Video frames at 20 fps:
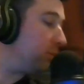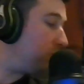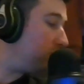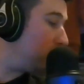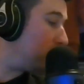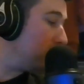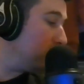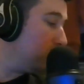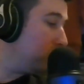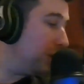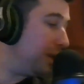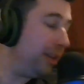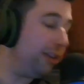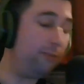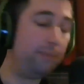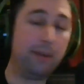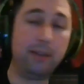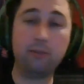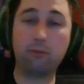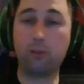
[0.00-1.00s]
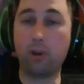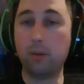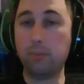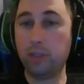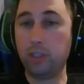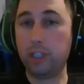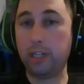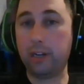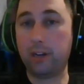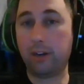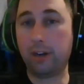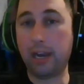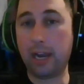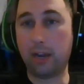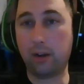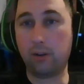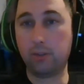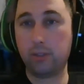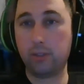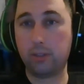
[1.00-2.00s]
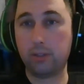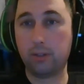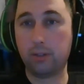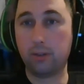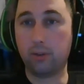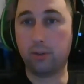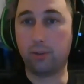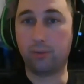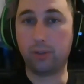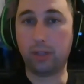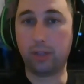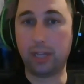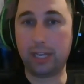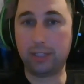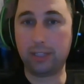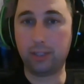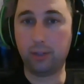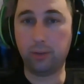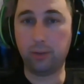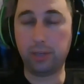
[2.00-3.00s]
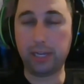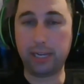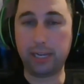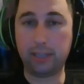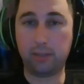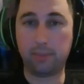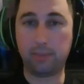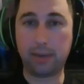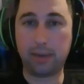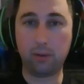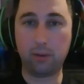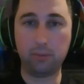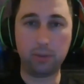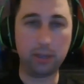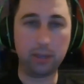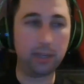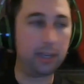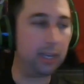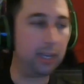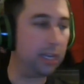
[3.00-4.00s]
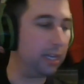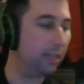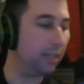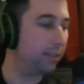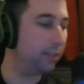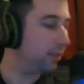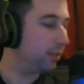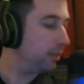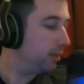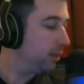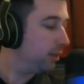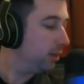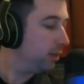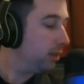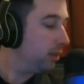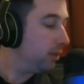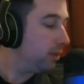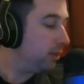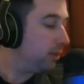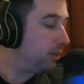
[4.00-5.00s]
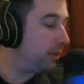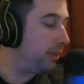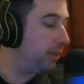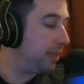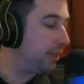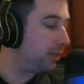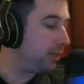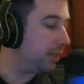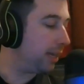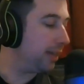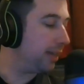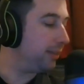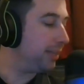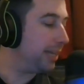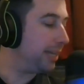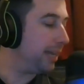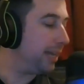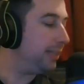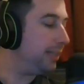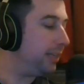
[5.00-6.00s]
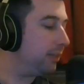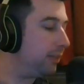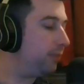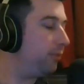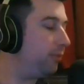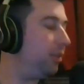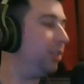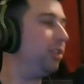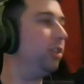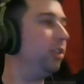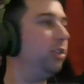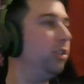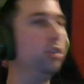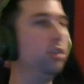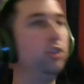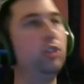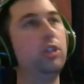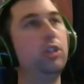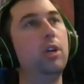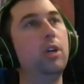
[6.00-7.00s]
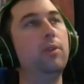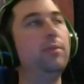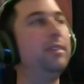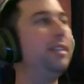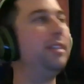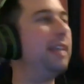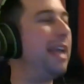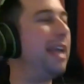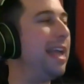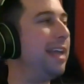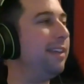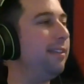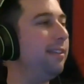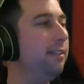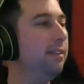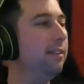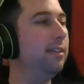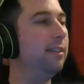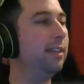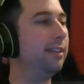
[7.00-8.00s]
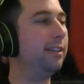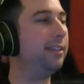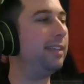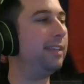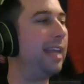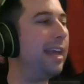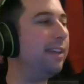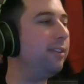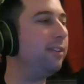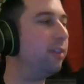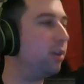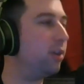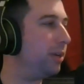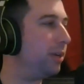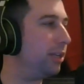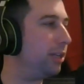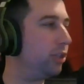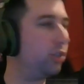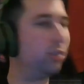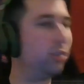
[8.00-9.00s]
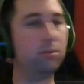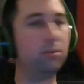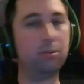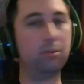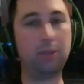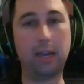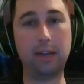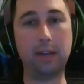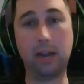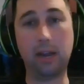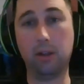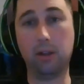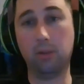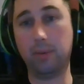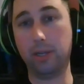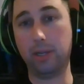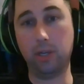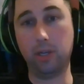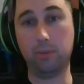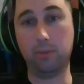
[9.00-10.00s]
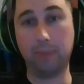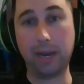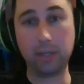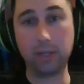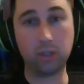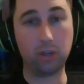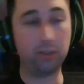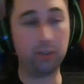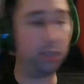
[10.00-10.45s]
So we've been rummaging our house over the last 2 days about, and this the idea of this is to show 10 Nintendo-ish. I don't know about you, mine's